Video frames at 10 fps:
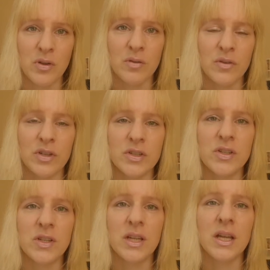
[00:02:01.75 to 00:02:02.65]

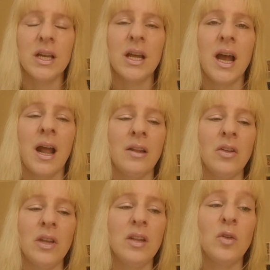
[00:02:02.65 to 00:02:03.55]
university, and
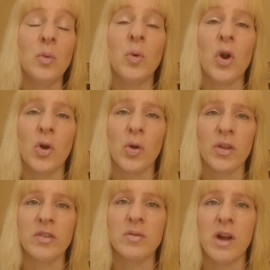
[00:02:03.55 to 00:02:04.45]
you need to work on
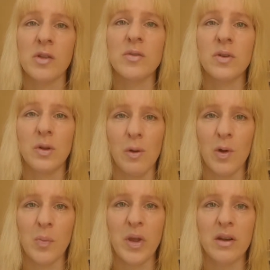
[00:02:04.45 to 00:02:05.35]
these grants for a
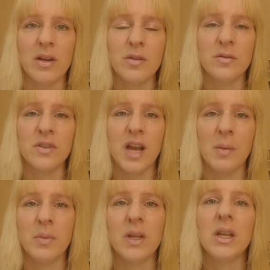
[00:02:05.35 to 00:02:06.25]
longer period of
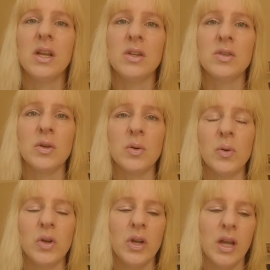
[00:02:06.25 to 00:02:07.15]
time.
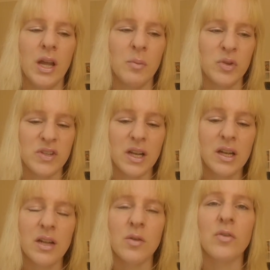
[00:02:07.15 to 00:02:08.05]
So,
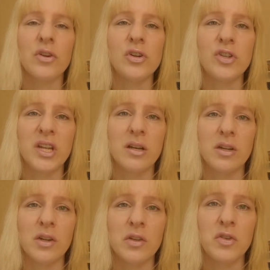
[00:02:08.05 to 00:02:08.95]
particularly in the first
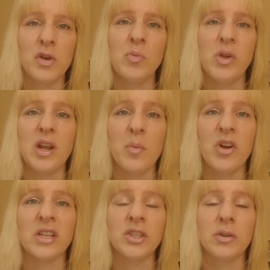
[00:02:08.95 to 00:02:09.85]
year, there shouldn't be that
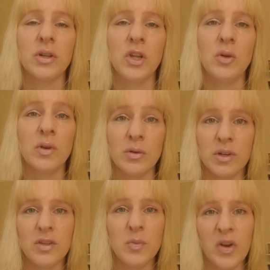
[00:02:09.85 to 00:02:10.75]
pressure on you in
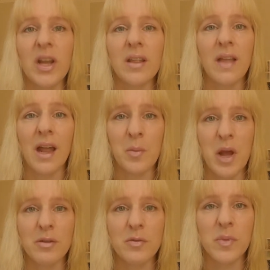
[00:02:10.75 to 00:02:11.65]
order to bring in that
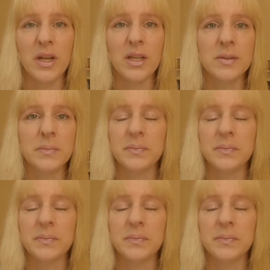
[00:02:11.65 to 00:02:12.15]
amount of money.